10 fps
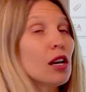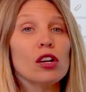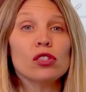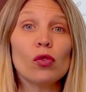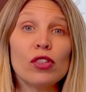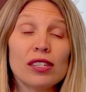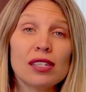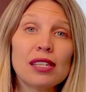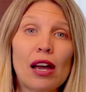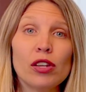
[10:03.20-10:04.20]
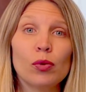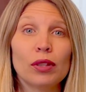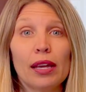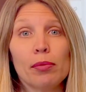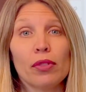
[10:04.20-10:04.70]
So this is how you would
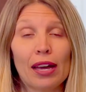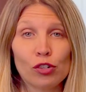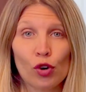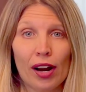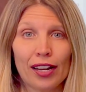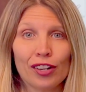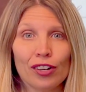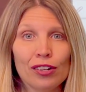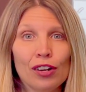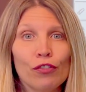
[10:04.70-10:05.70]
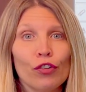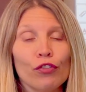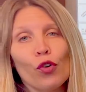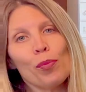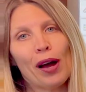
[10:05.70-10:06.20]
label that triangle for
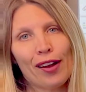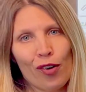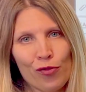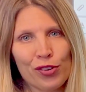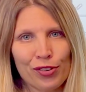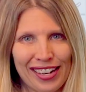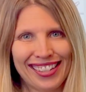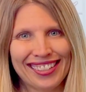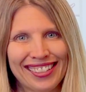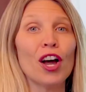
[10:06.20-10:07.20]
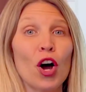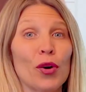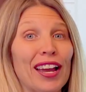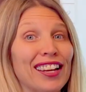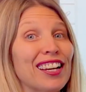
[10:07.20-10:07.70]
4 pi over 3.
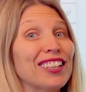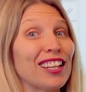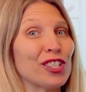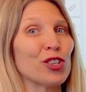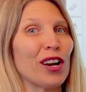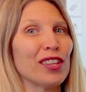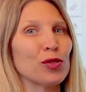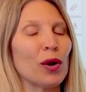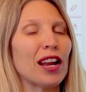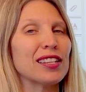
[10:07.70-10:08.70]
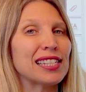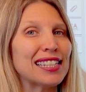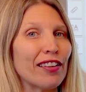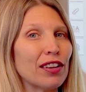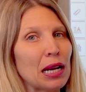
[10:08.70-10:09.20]
Okay, let's try this one.
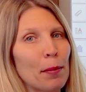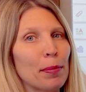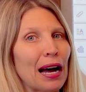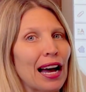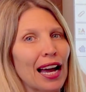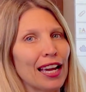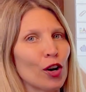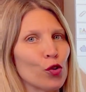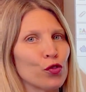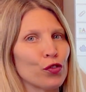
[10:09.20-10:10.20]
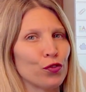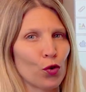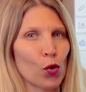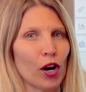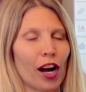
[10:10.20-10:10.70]
7 pi over
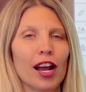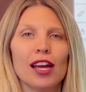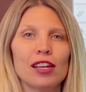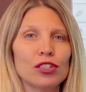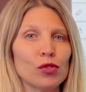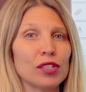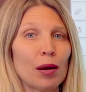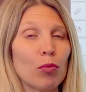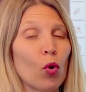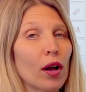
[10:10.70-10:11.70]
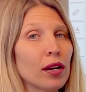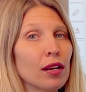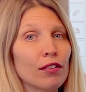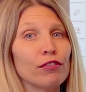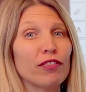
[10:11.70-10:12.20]
4. So step 1,
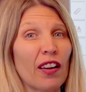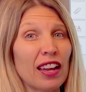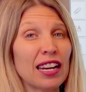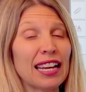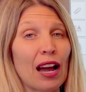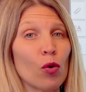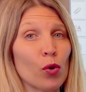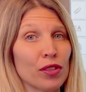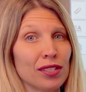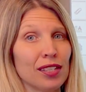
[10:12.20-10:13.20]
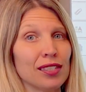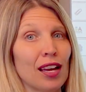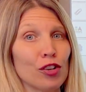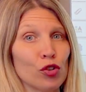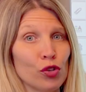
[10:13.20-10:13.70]
finding out where this is
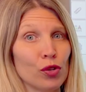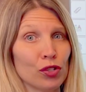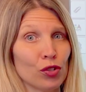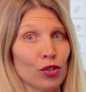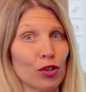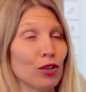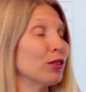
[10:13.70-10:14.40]
on your unit circle